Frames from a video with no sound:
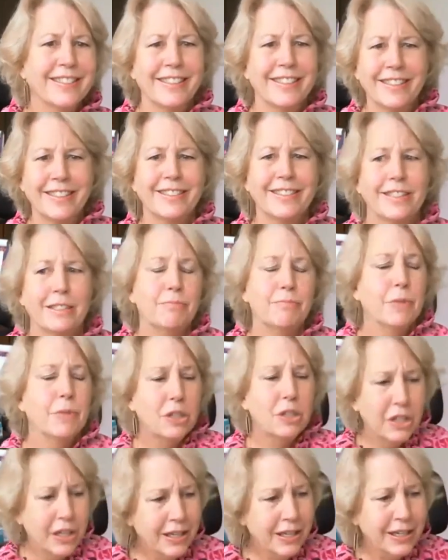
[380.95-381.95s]
And I said,
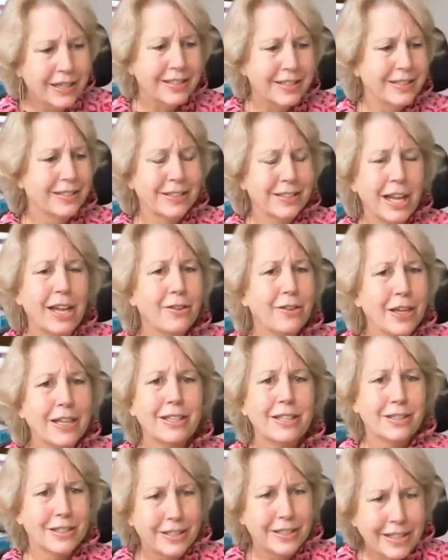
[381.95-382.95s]
yeah, it's not like
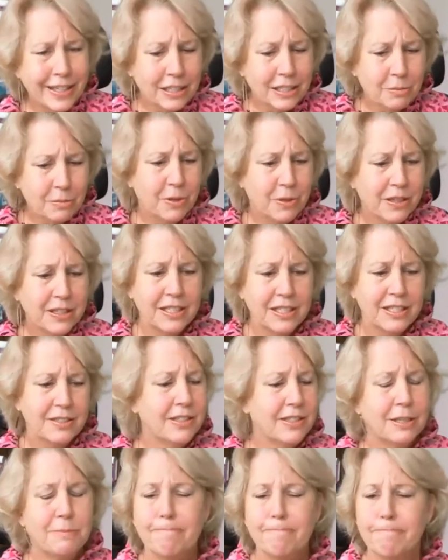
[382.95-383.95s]
the textbook. And he
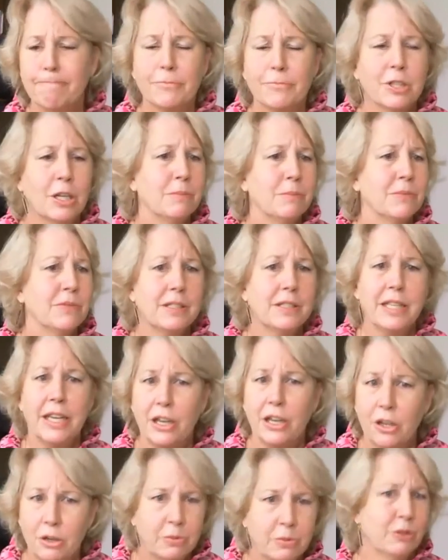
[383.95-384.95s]
said, something's
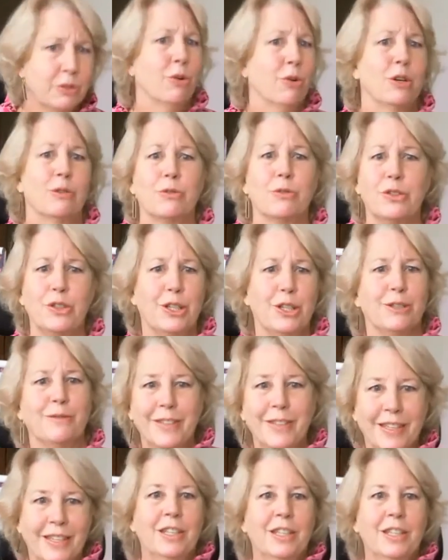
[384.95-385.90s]
terribly wrong with you.